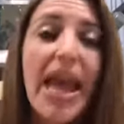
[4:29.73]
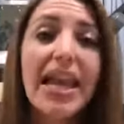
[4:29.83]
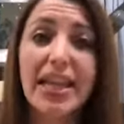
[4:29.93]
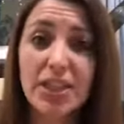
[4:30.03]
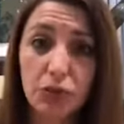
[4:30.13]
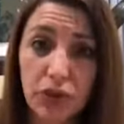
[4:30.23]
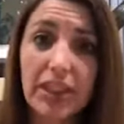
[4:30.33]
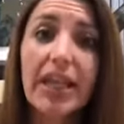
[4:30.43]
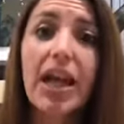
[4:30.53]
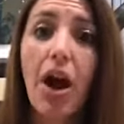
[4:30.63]
It's
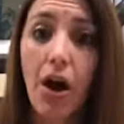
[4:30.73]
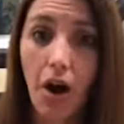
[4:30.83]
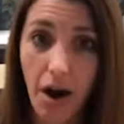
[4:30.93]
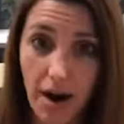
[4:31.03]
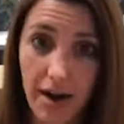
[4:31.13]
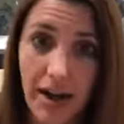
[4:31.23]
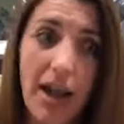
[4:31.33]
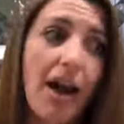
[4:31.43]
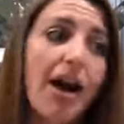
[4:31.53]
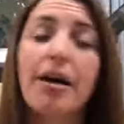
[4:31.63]
really hard.
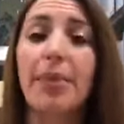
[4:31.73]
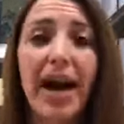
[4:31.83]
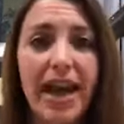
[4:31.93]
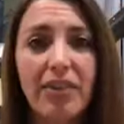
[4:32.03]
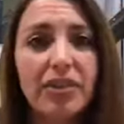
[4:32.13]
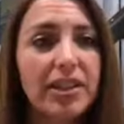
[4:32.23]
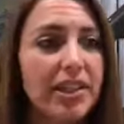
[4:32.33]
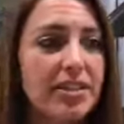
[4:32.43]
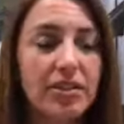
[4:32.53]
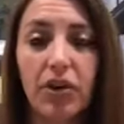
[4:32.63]
I have a
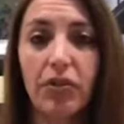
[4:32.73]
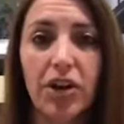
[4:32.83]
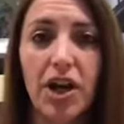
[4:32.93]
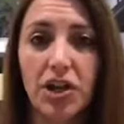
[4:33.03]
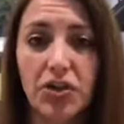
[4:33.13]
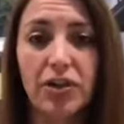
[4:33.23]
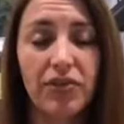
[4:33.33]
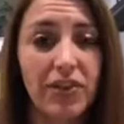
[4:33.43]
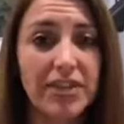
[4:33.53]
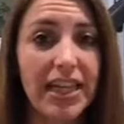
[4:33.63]
list of over
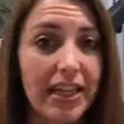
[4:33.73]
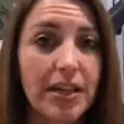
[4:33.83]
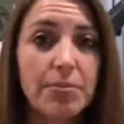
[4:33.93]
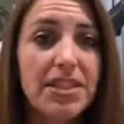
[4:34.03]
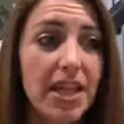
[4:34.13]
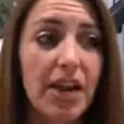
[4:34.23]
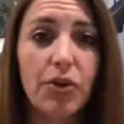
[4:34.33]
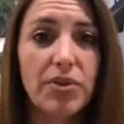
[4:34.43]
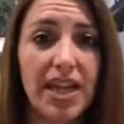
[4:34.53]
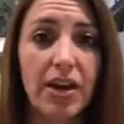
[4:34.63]
150 idioms that I
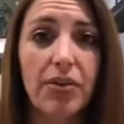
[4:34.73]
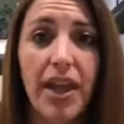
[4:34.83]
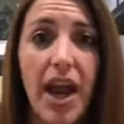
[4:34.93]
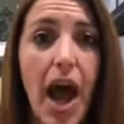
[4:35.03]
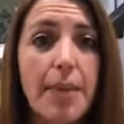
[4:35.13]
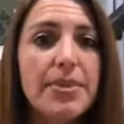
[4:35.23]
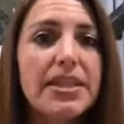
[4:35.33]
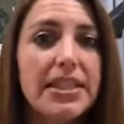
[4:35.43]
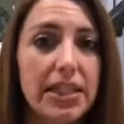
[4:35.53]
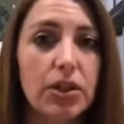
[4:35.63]
wrote down that I'm
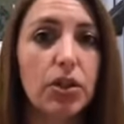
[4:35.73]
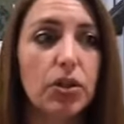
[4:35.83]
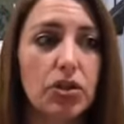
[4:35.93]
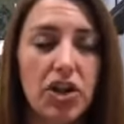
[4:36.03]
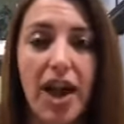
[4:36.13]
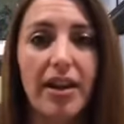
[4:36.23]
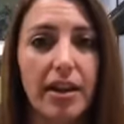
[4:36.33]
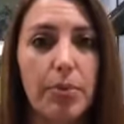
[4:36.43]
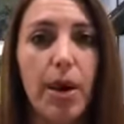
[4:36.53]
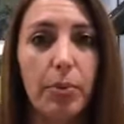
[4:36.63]
still trying to
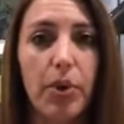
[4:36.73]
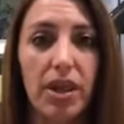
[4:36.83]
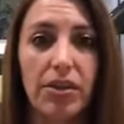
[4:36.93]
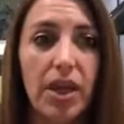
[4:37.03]
come up with